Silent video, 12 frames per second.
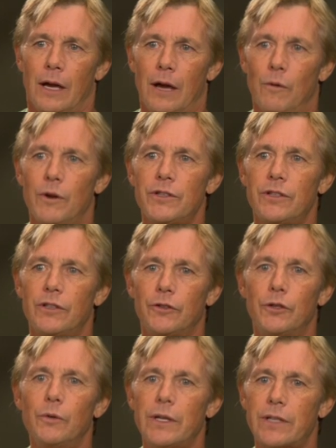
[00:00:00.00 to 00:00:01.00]
It wasn't until
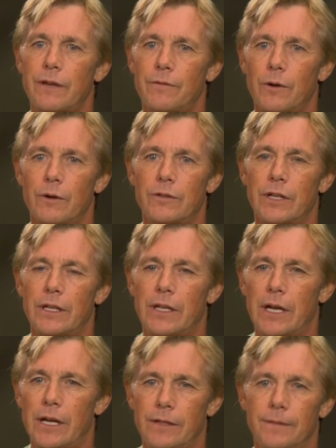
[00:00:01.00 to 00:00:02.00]
2 weeks after I was on
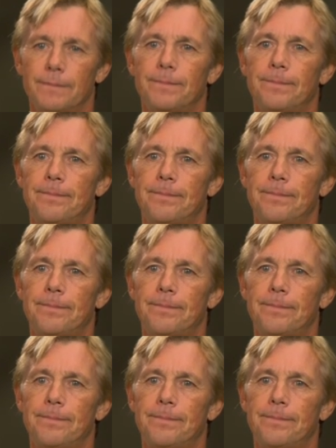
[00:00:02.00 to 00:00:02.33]
the island.